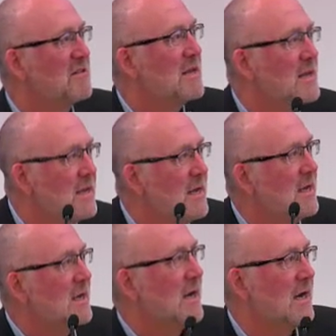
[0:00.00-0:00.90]
see,
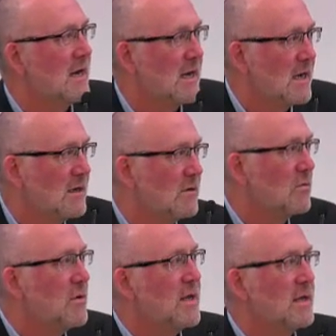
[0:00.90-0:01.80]

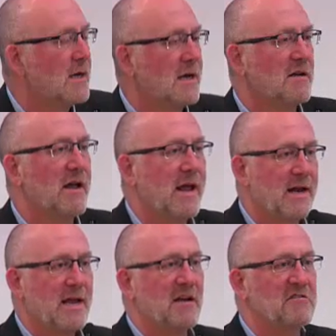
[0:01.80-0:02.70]
we had
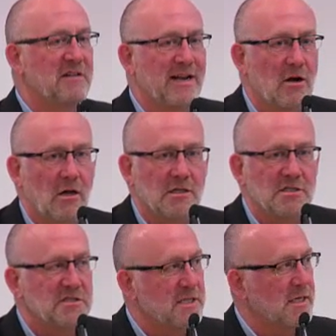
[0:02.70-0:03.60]
a
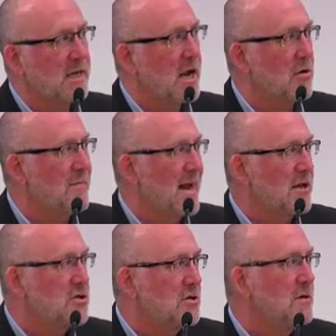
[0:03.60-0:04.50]
psychologist, care
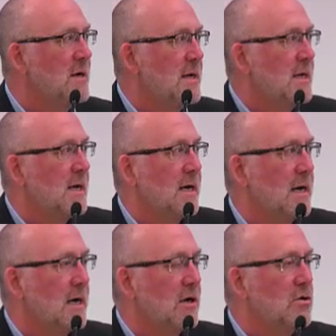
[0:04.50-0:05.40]
manager,
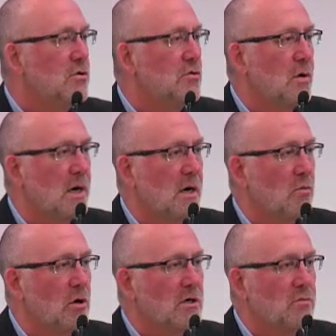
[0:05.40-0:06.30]
who
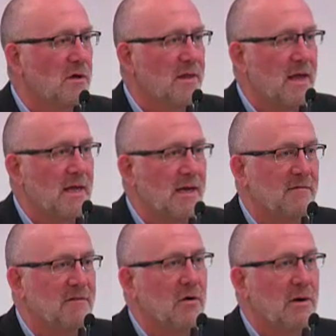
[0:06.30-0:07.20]
worked with a
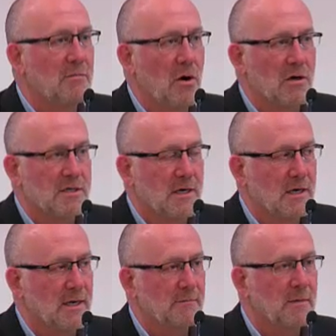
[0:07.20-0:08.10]
very
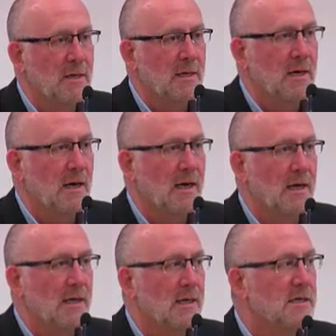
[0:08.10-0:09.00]
part-time
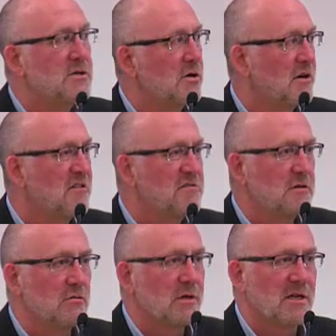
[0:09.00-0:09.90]
internist
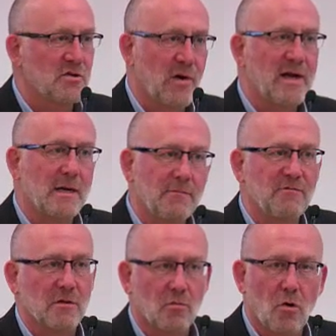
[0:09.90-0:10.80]
who really trained up
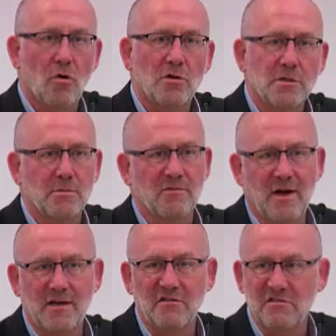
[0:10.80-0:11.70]
for the role to
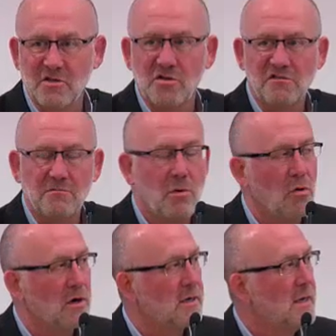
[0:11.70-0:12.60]
provide decision
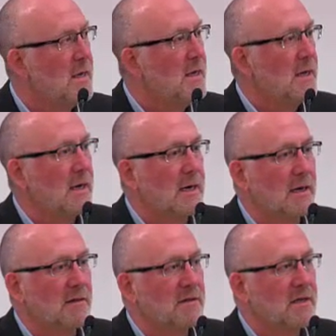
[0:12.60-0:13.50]
support.
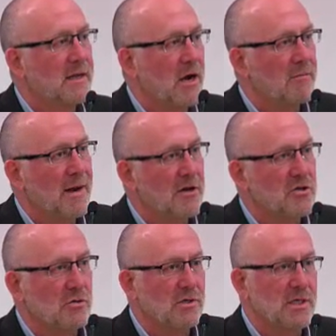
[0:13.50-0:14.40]
The care
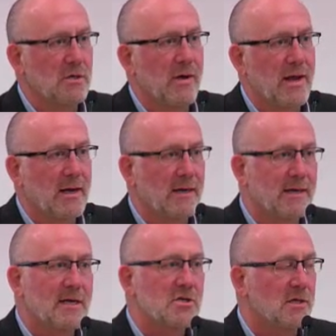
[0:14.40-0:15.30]
manager would do an
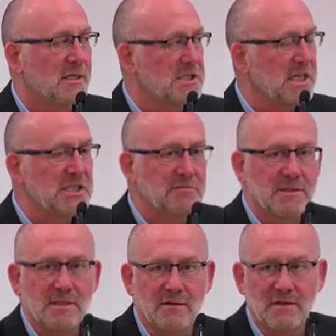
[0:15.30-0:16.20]
initial
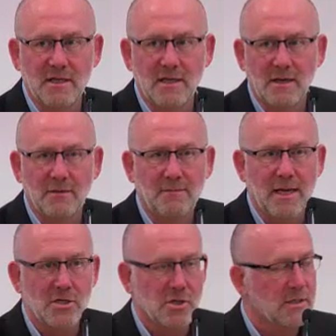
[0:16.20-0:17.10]
assessment of the
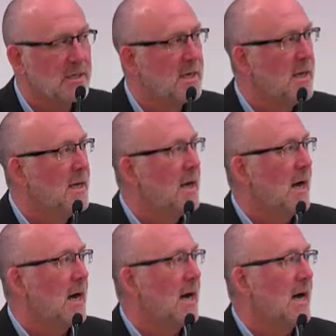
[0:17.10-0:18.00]
patient
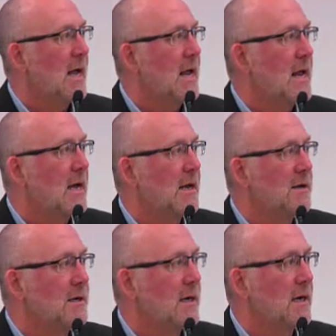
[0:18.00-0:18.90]

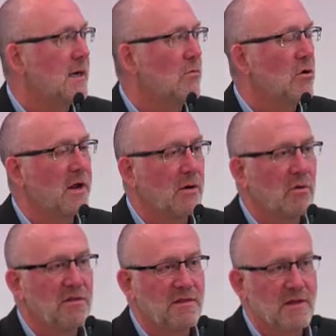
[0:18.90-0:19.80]
and working
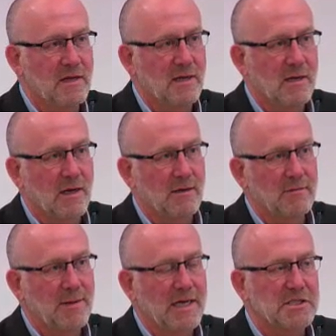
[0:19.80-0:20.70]
with the
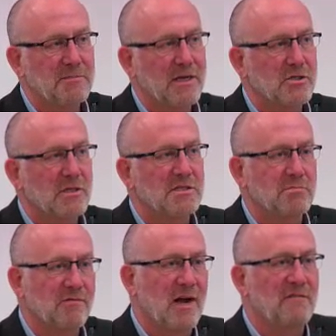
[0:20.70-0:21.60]
pain specialist,
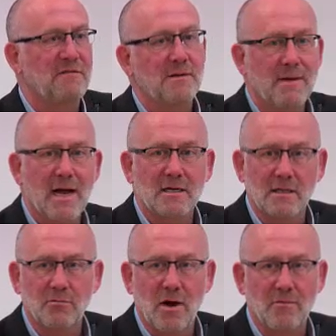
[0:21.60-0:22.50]
provide feedback to
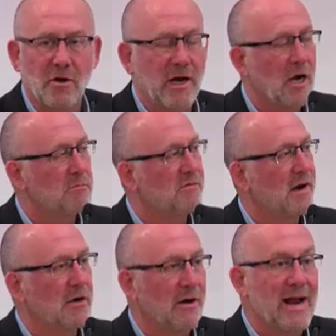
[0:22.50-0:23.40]
the primary care
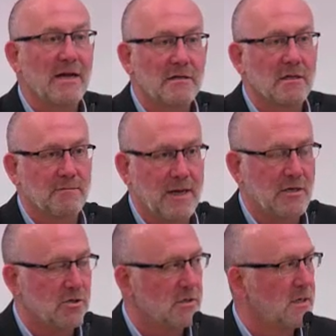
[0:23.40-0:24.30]
provider and to the
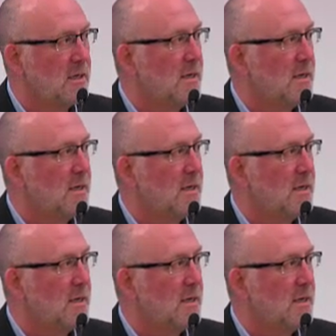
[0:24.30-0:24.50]
patient.